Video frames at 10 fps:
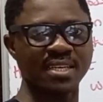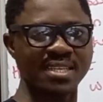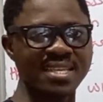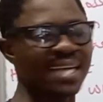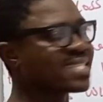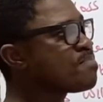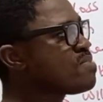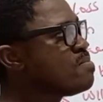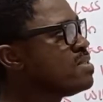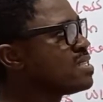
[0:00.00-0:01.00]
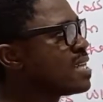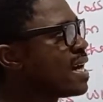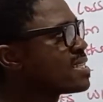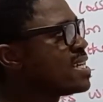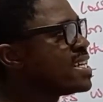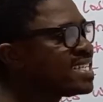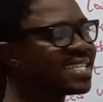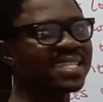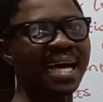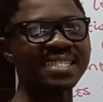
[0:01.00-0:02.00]
That simply means that
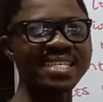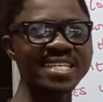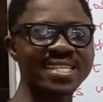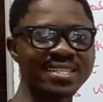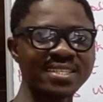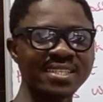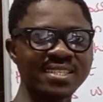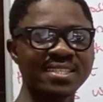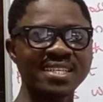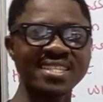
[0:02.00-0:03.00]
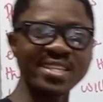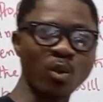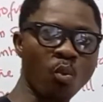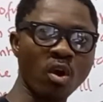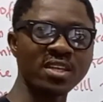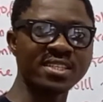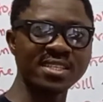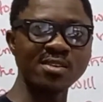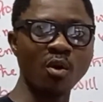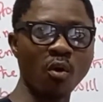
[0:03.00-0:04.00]
it has increased the
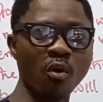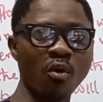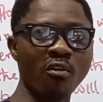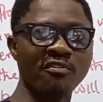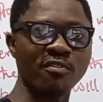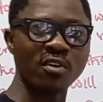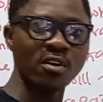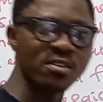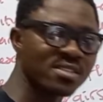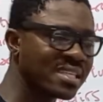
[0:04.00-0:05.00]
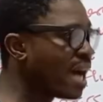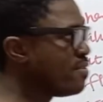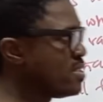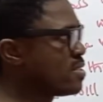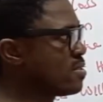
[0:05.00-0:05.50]
quality of service.